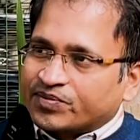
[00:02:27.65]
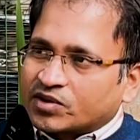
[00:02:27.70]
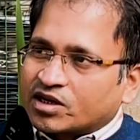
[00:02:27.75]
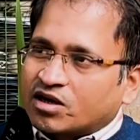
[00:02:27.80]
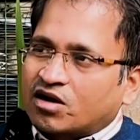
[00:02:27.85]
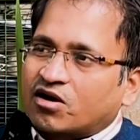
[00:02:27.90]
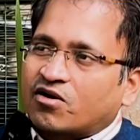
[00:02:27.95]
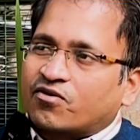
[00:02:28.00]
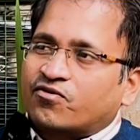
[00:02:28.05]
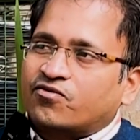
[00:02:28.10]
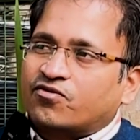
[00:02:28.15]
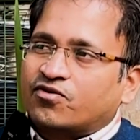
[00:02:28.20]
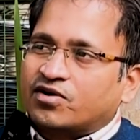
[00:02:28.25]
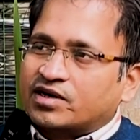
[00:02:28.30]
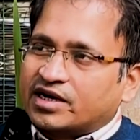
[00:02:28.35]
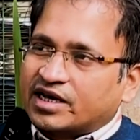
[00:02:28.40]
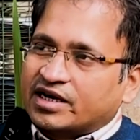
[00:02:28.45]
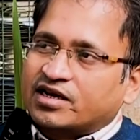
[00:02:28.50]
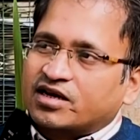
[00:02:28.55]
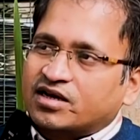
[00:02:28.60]
of
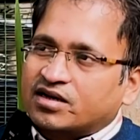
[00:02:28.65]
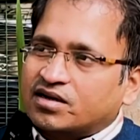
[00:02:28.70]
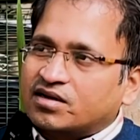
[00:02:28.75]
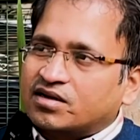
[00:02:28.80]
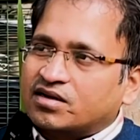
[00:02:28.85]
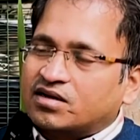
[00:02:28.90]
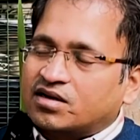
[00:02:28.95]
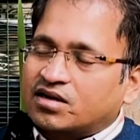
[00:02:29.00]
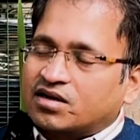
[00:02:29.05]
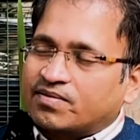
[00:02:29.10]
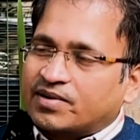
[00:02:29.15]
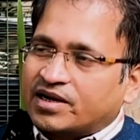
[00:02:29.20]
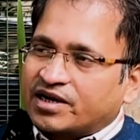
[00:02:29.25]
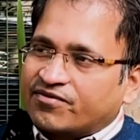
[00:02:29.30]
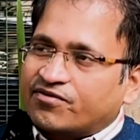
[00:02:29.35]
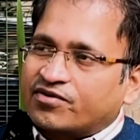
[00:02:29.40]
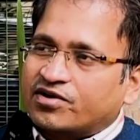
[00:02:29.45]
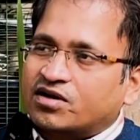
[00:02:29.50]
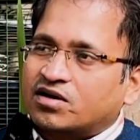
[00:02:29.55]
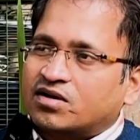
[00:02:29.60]
taking
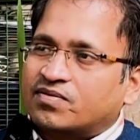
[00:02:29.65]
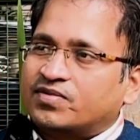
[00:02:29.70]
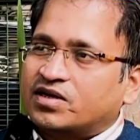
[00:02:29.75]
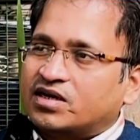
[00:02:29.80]
benefit of